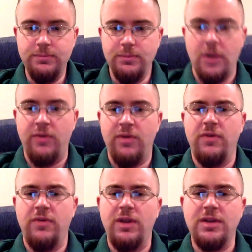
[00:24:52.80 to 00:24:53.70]
I don't even know
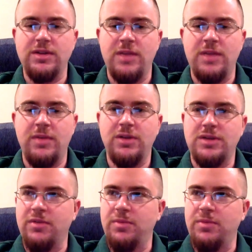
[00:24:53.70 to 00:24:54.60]
if you need a statement. You just
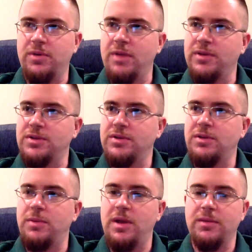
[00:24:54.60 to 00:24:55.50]
have to put how much
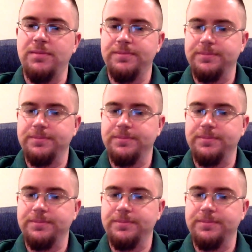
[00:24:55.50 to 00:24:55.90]
you paid them.